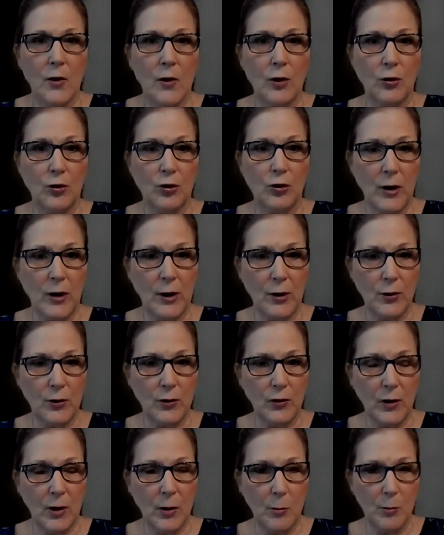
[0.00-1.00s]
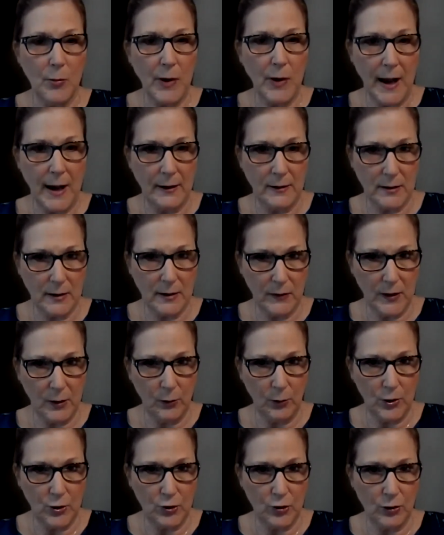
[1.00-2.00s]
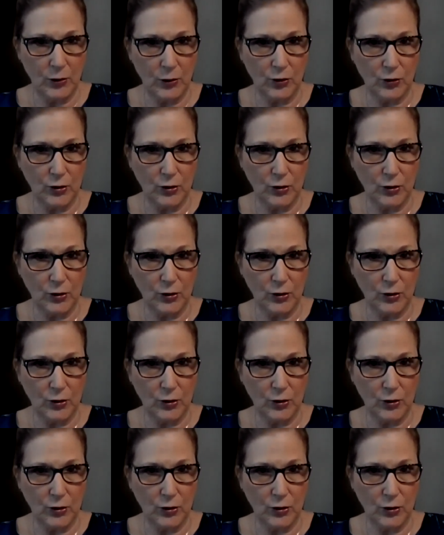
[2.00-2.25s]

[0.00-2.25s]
the shares come back to the original